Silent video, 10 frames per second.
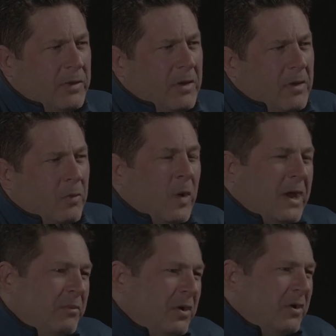Mm-hmm.
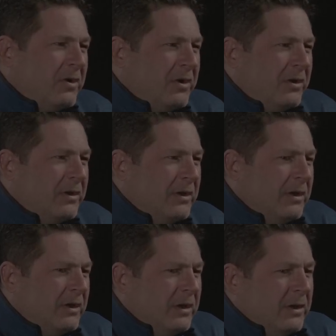White America,
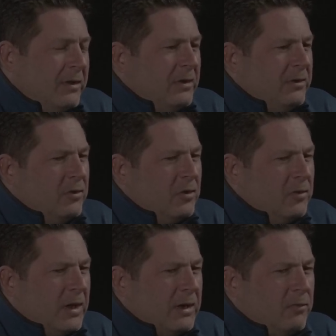they you
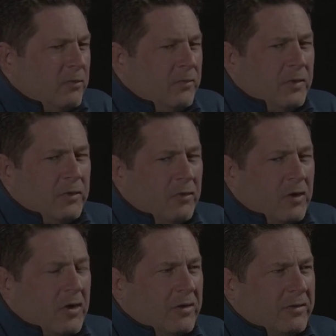know, like for the
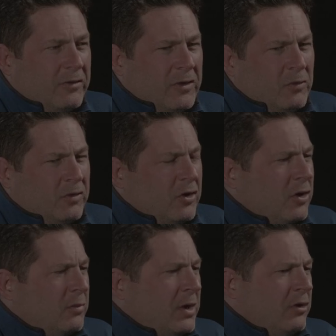drug cartel, they want to
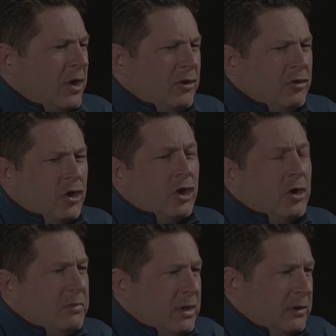talk about like the
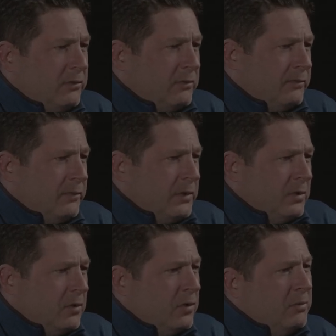Colombians
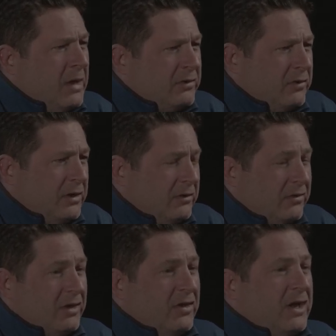or the
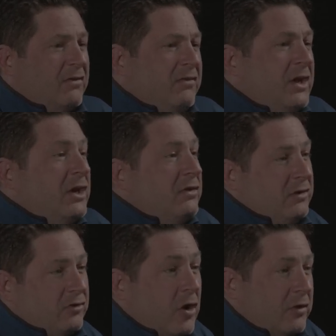Mexicans, like they invented
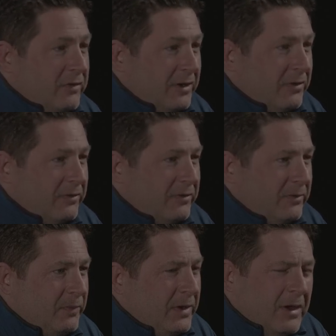these cartels.
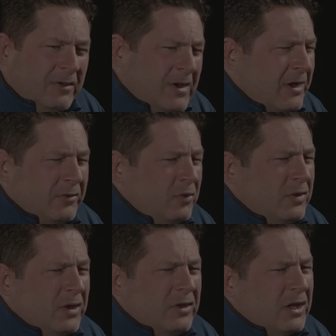Yeah, yeah. no,
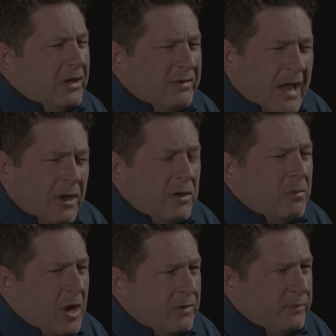dude, the, the
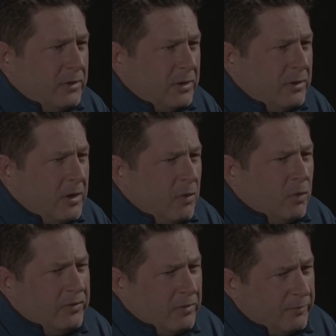Italian mafia
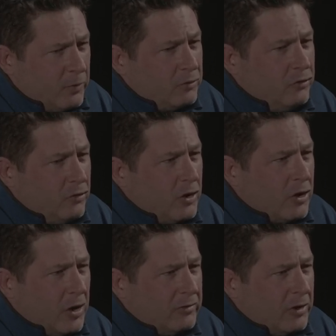was the first
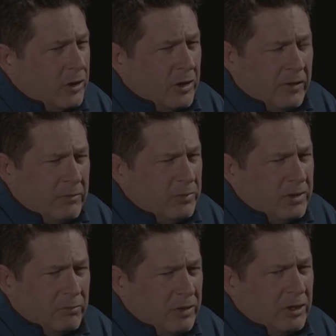drug cartel. They've
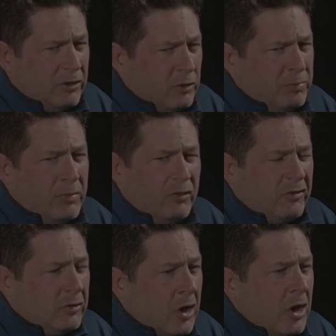been the big,
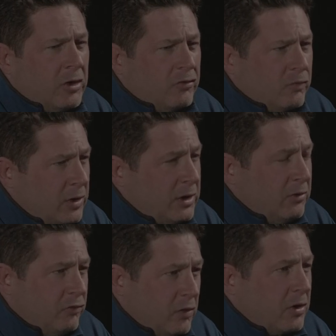most longest
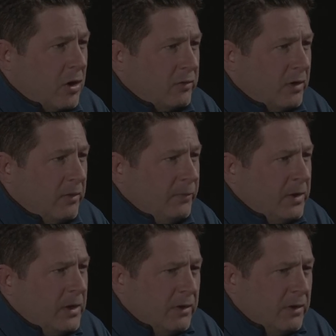running drug cartel.